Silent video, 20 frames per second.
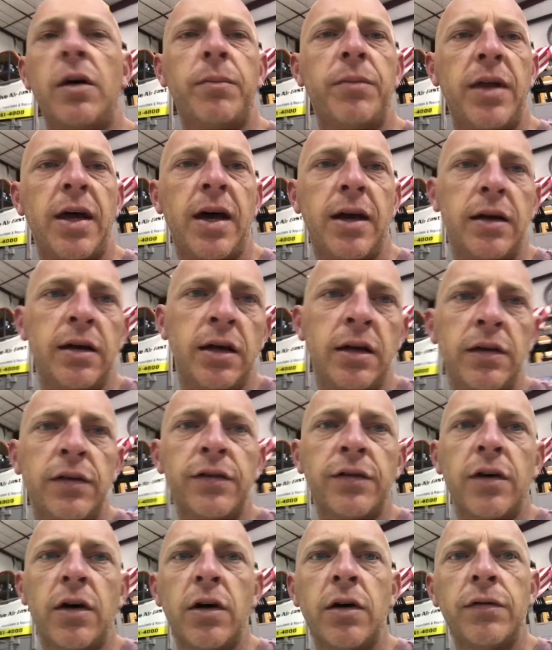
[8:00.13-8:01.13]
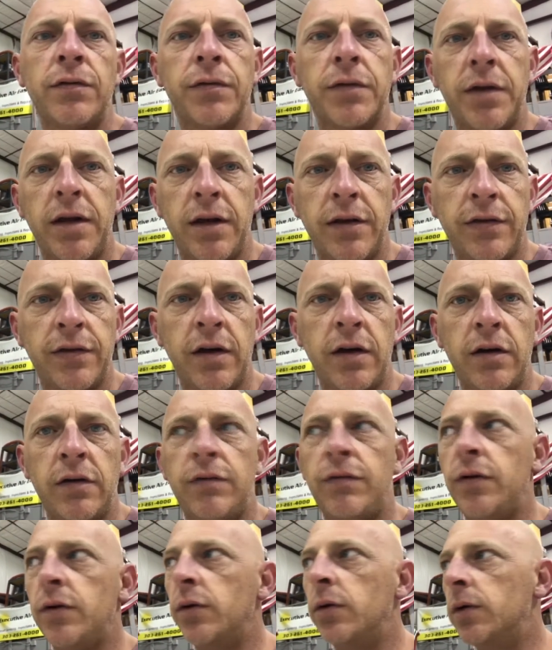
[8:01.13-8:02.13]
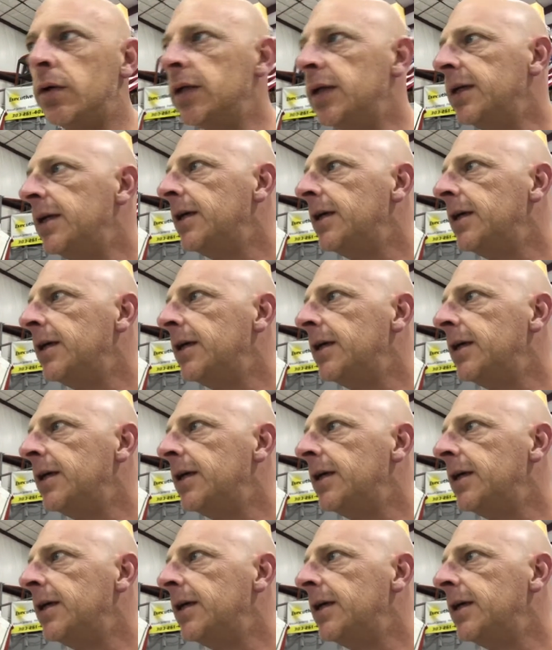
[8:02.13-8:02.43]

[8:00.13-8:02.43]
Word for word: up that install for the extended fuel.